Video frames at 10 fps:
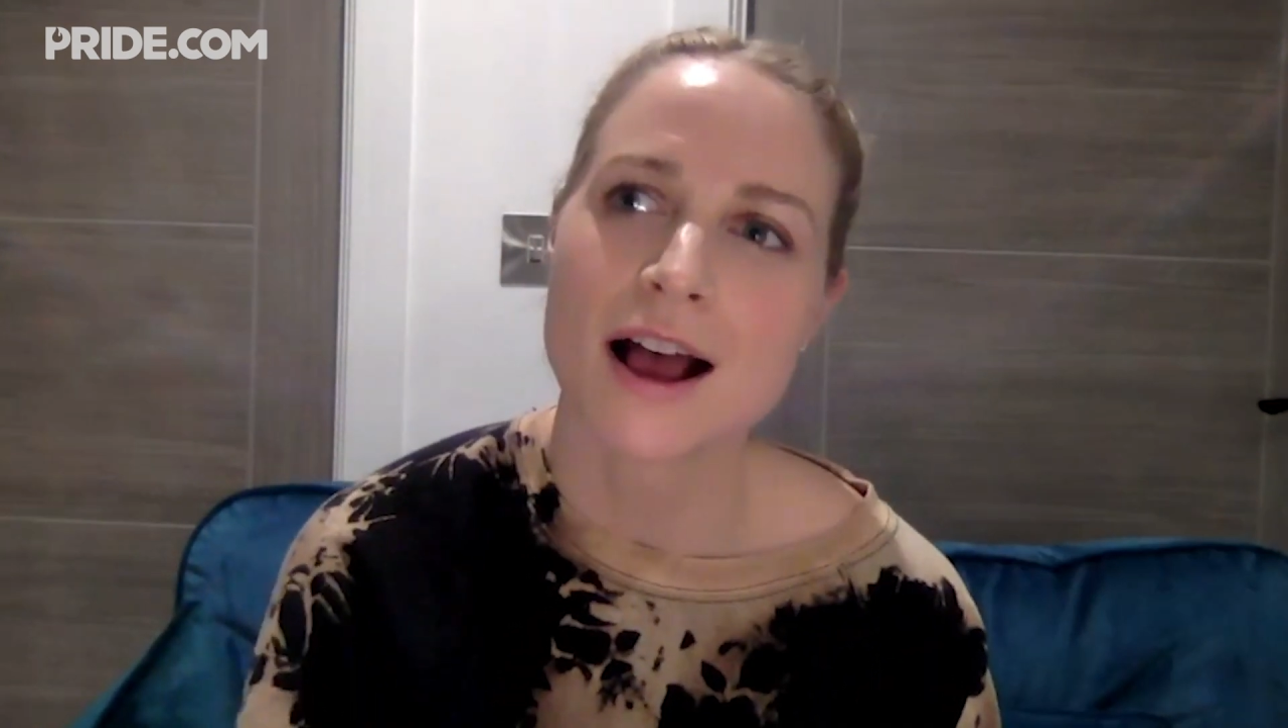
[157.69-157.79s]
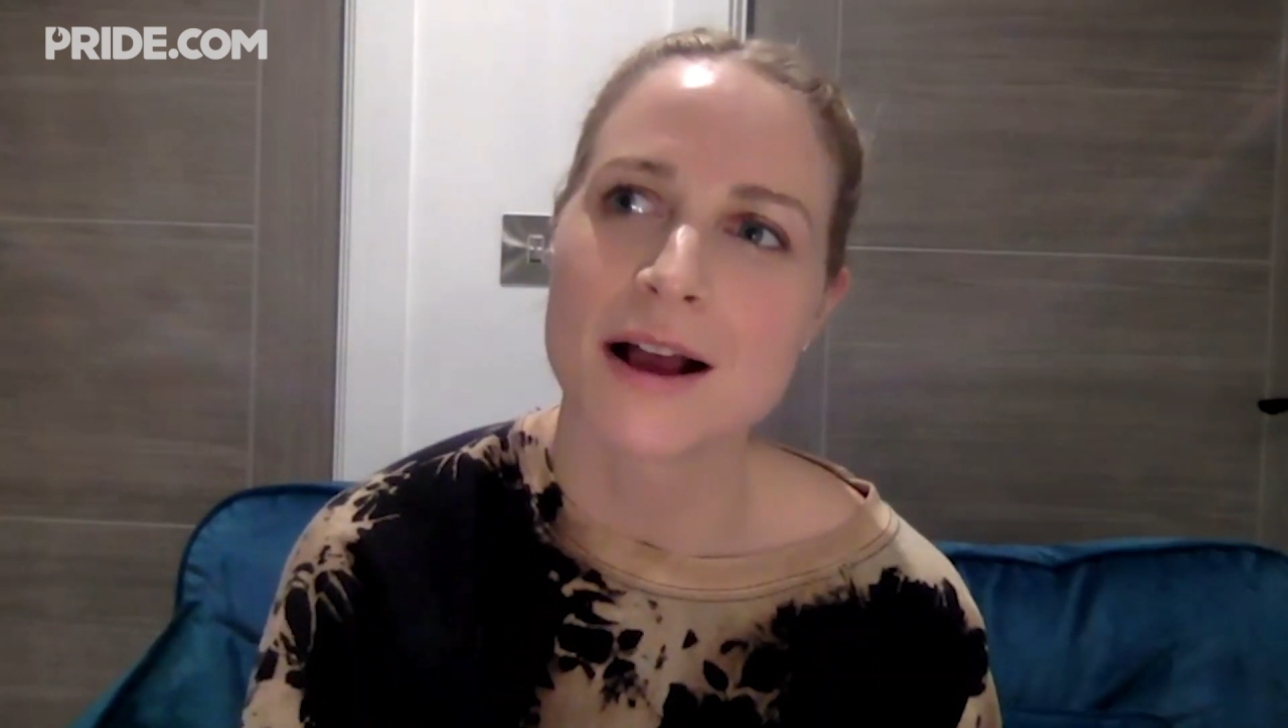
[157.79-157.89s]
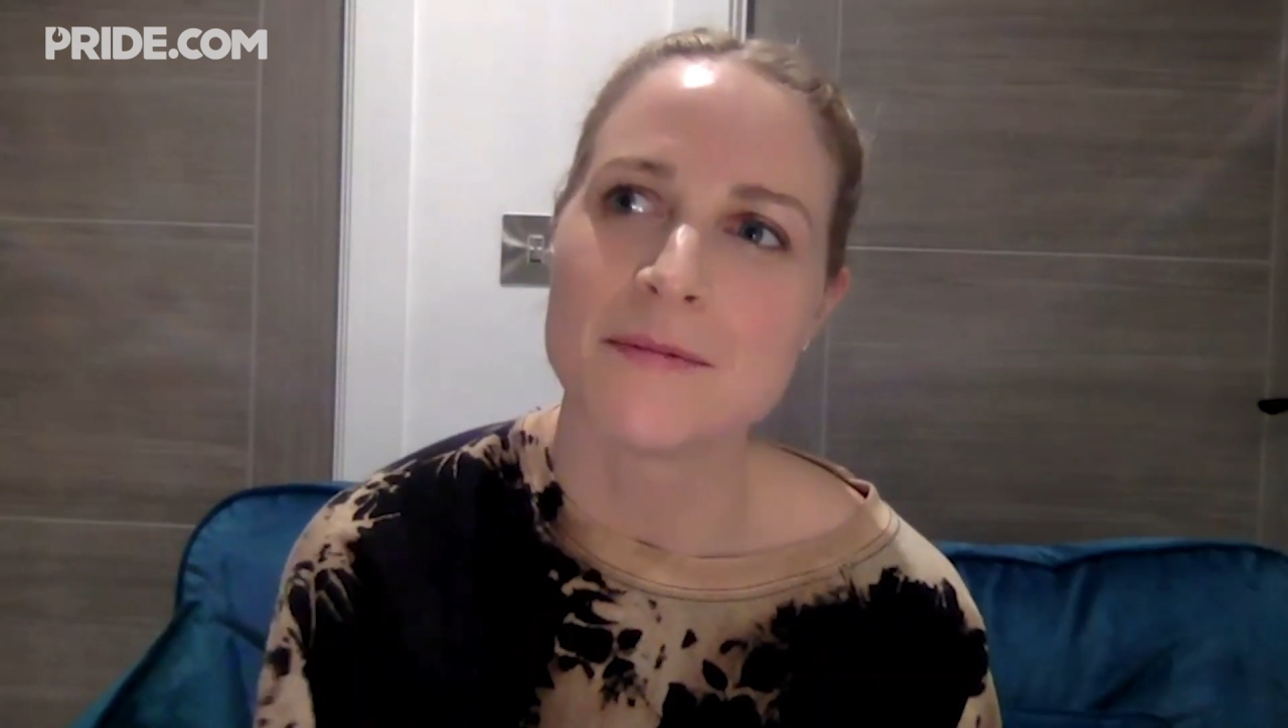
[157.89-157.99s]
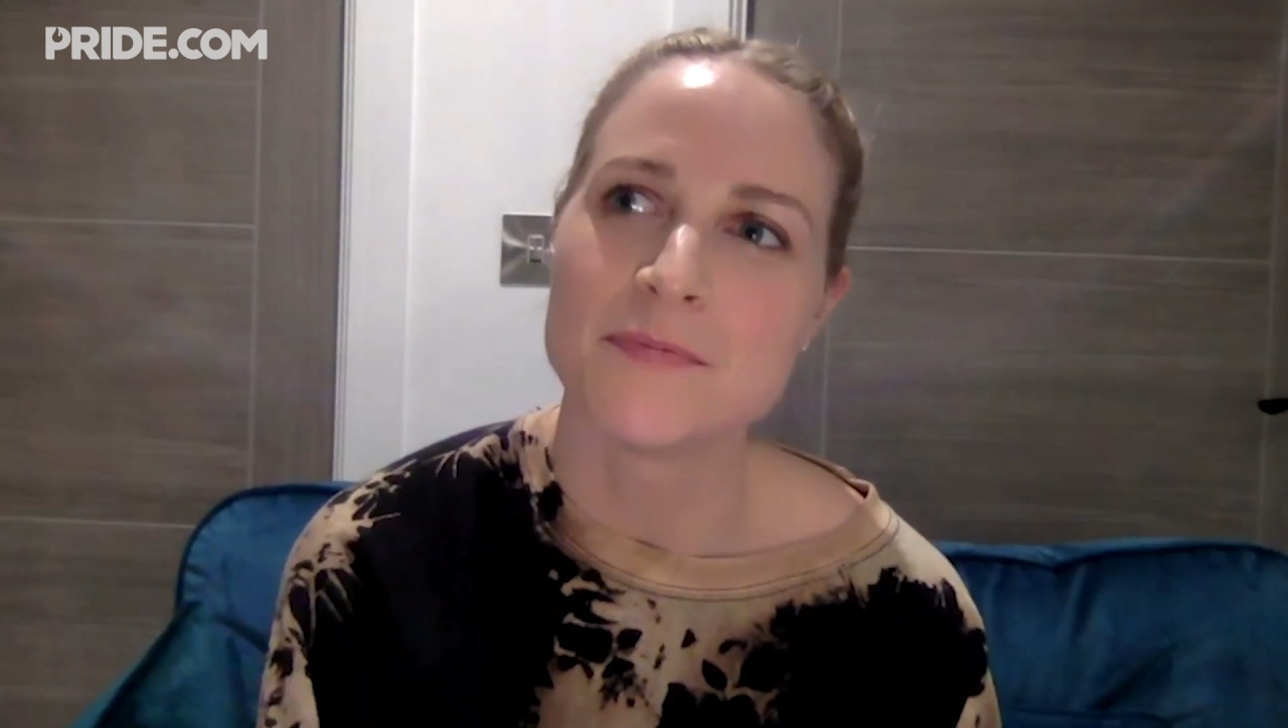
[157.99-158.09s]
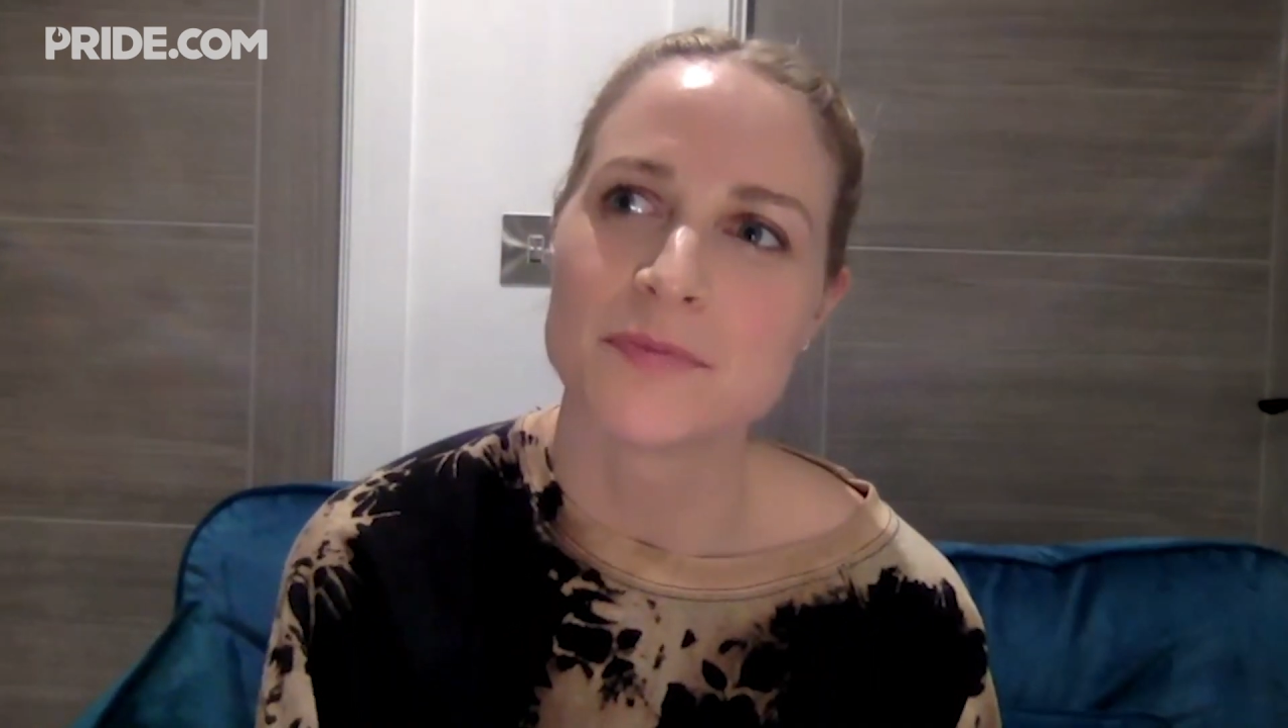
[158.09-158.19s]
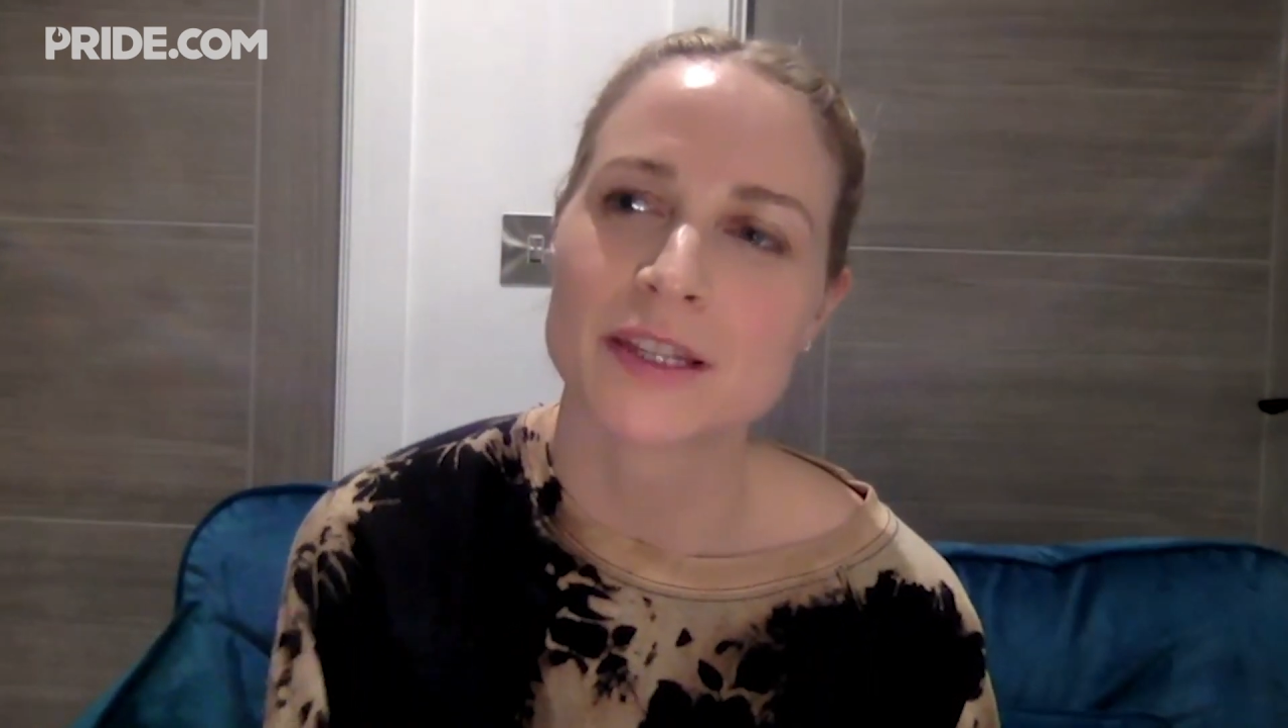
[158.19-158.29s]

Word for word: And